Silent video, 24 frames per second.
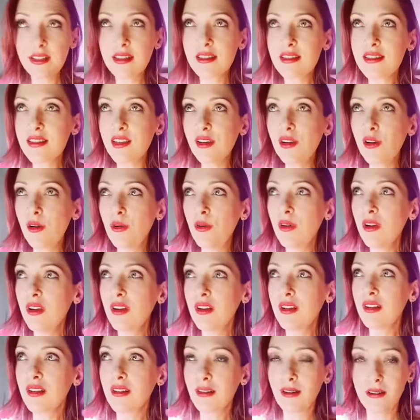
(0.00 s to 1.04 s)
So,
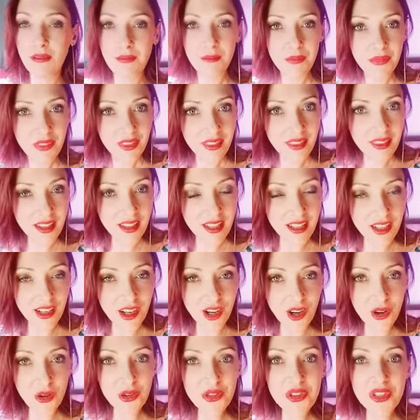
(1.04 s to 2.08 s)
you
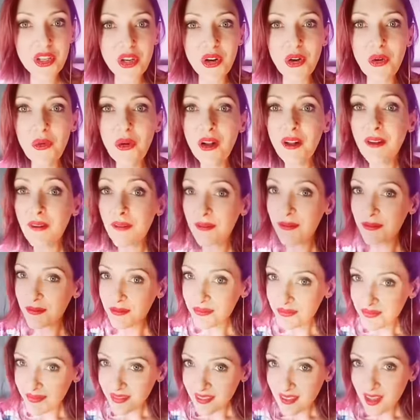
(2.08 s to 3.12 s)
know, so
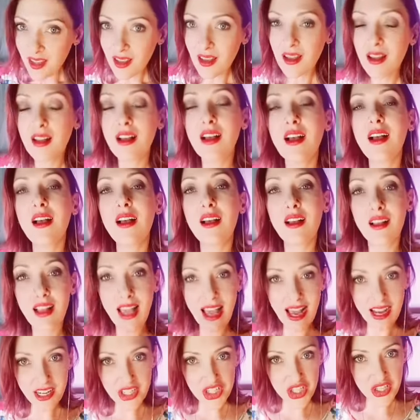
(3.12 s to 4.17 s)

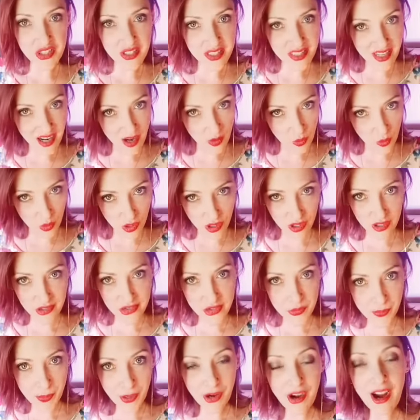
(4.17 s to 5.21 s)
actions, not
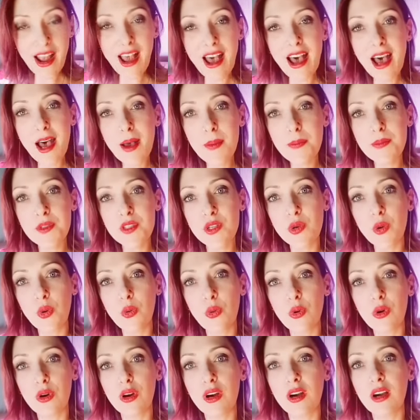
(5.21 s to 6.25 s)
words, perhaps,
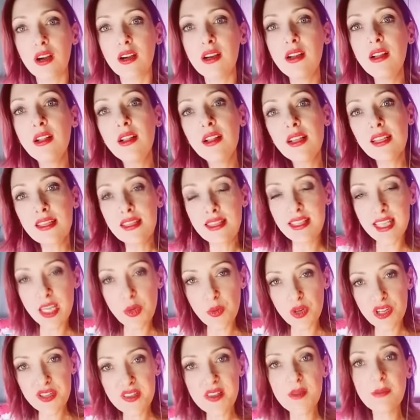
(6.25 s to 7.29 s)
or see
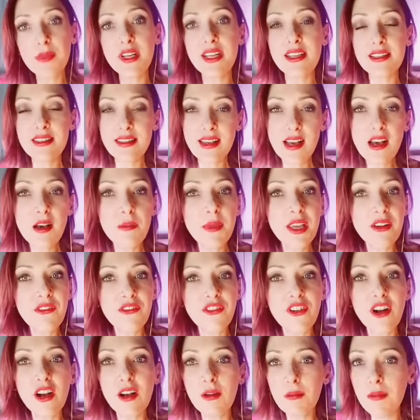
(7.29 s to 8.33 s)
where somebody is coming
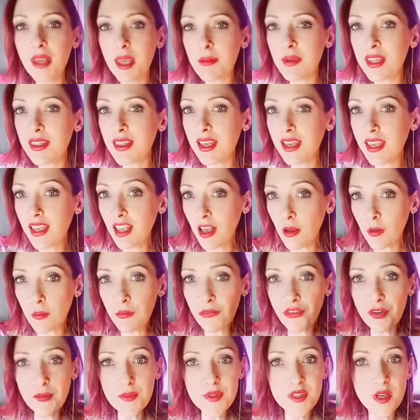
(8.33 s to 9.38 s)
from. Maybe they come
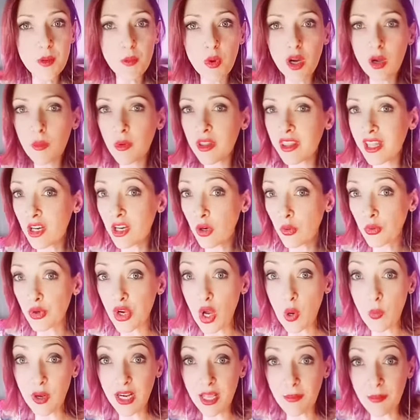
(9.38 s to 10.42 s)
from somewhere where they don't
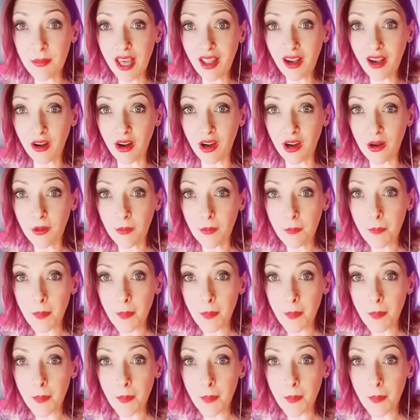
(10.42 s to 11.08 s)
know any better,